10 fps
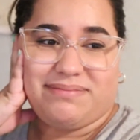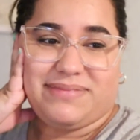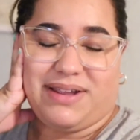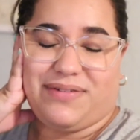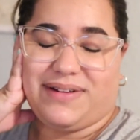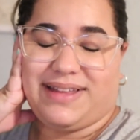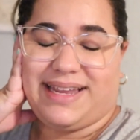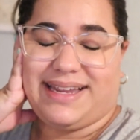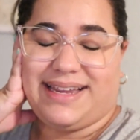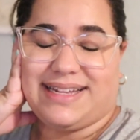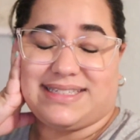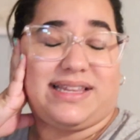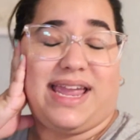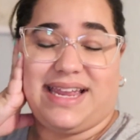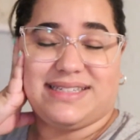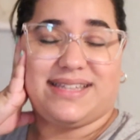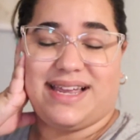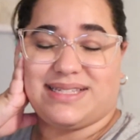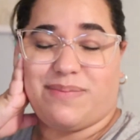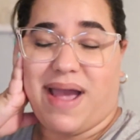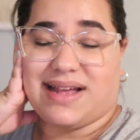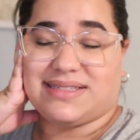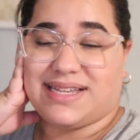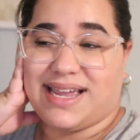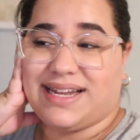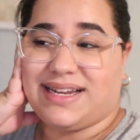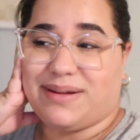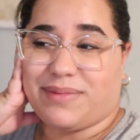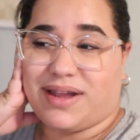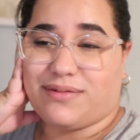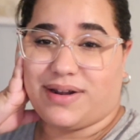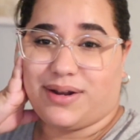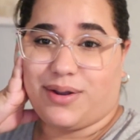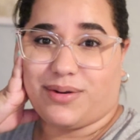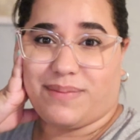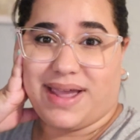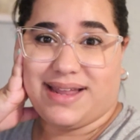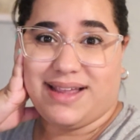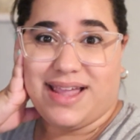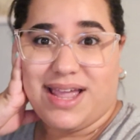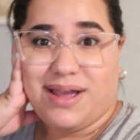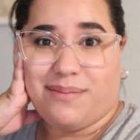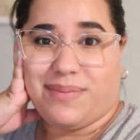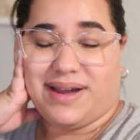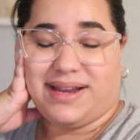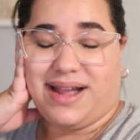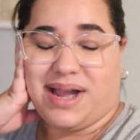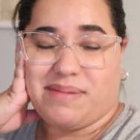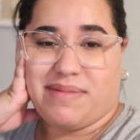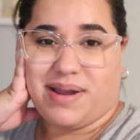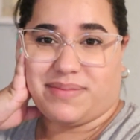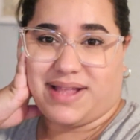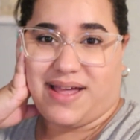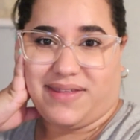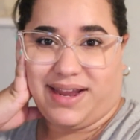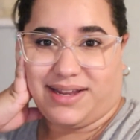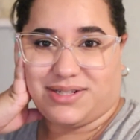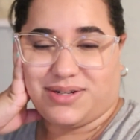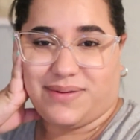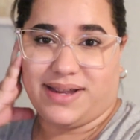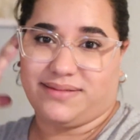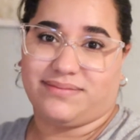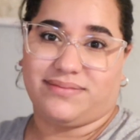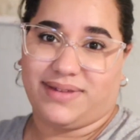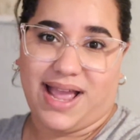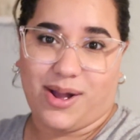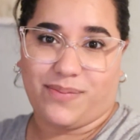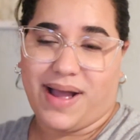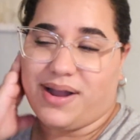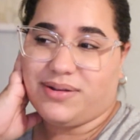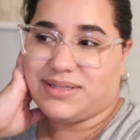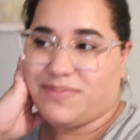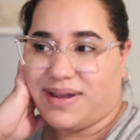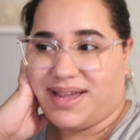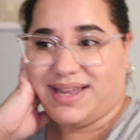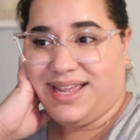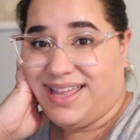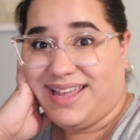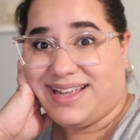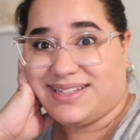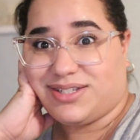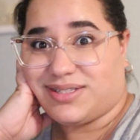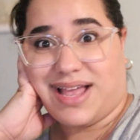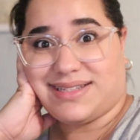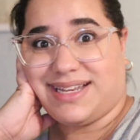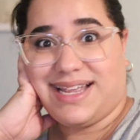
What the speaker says: definitely, it's late. It's past 10 and I'm kind of ready to go to bed. but I'm glad that I can do it and help out, but it just has to